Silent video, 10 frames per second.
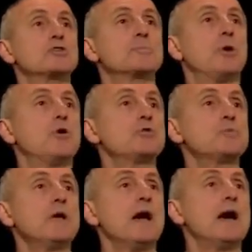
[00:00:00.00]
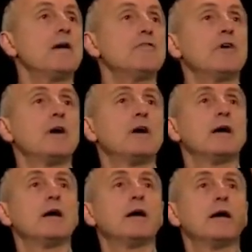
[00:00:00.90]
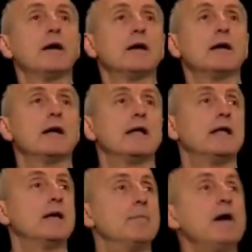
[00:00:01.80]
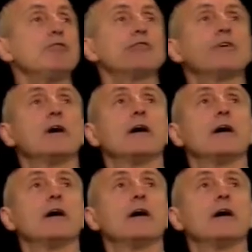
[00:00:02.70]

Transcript: Suppose we have an EMF,